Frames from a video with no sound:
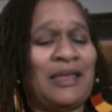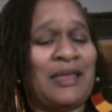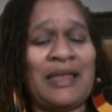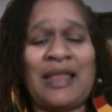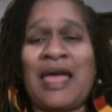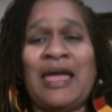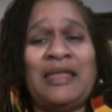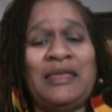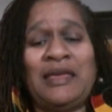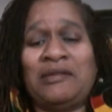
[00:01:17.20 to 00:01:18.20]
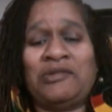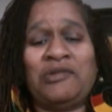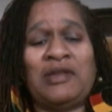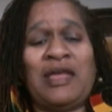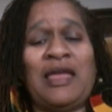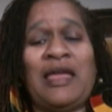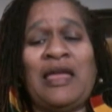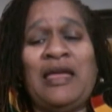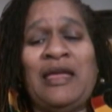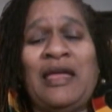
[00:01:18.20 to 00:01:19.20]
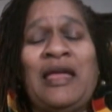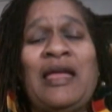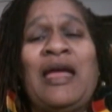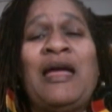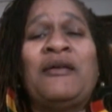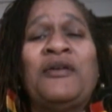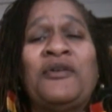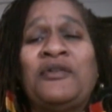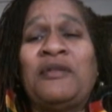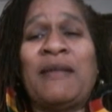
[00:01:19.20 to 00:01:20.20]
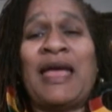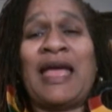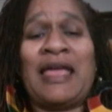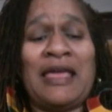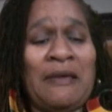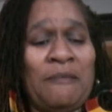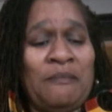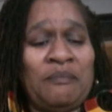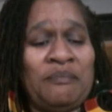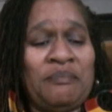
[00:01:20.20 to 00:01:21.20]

Not yesterday. I hurt my hip.